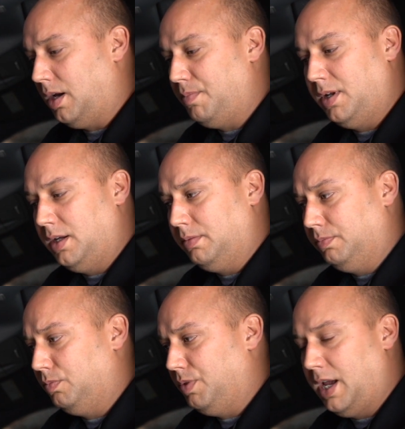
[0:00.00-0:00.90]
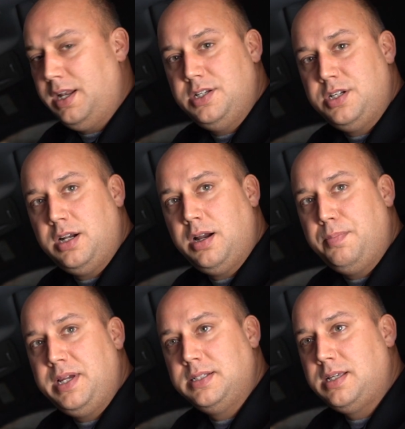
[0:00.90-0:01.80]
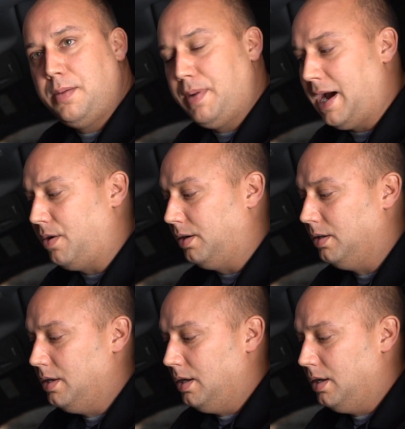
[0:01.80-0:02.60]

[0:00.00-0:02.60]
I'm the head engineer at PSI Power,